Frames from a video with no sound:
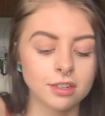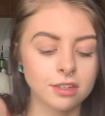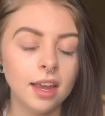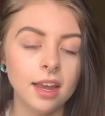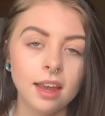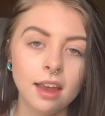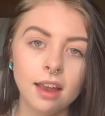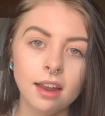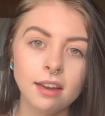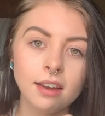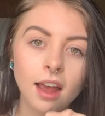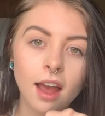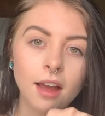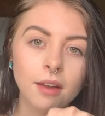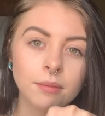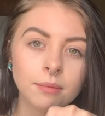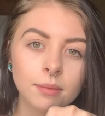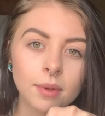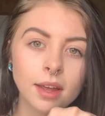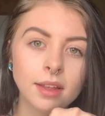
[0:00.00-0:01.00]
And yeah,
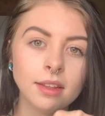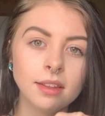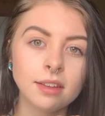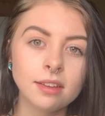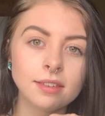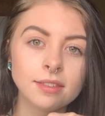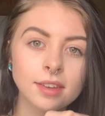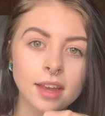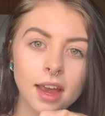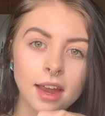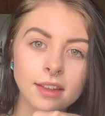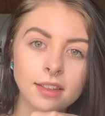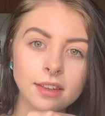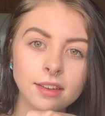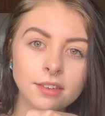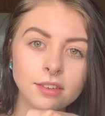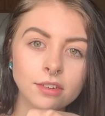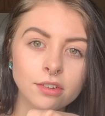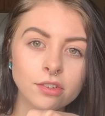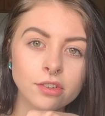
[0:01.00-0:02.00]
and on this side,
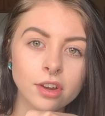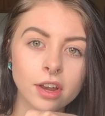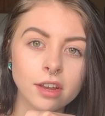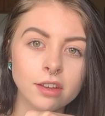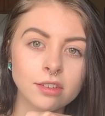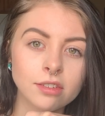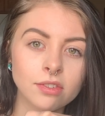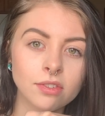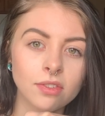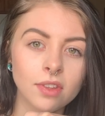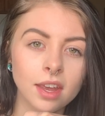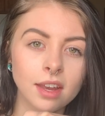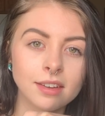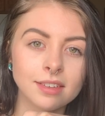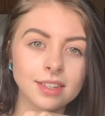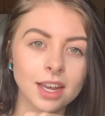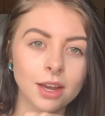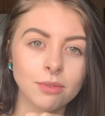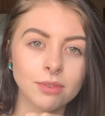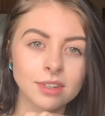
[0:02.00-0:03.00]
these are just
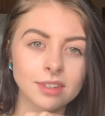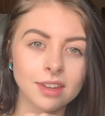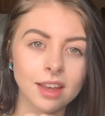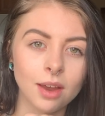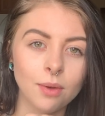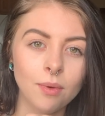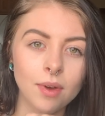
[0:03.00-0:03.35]
things I was like,